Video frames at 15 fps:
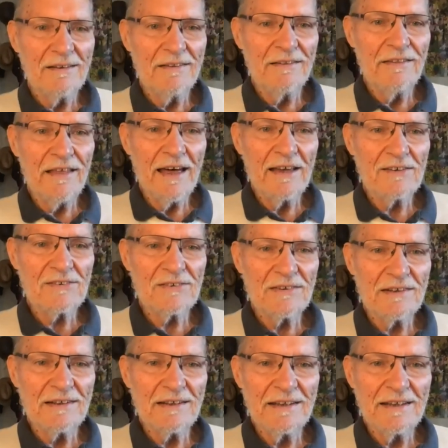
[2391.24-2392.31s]
that
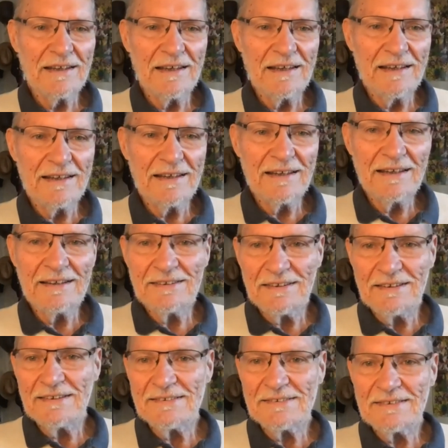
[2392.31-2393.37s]
it
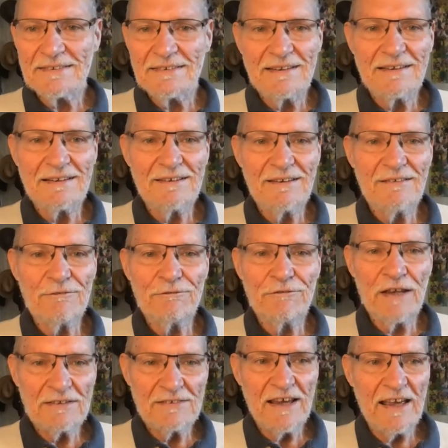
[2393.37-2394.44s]
is
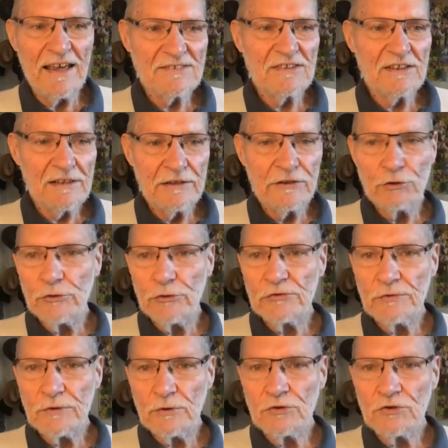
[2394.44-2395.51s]
fantastically
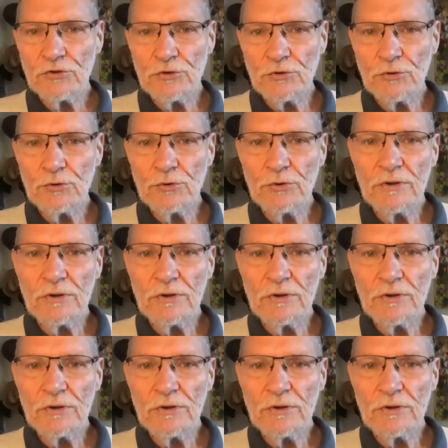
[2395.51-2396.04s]
useful to